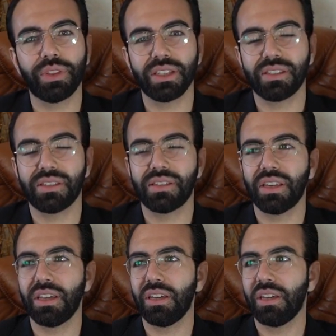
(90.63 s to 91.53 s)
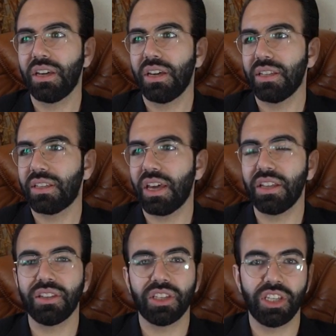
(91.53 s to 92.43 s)
let's say,
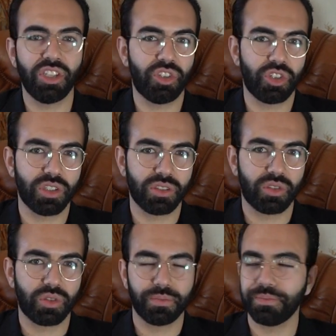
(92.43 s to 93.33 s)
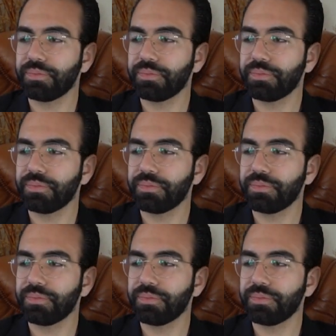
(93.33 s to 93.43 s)
10 inches.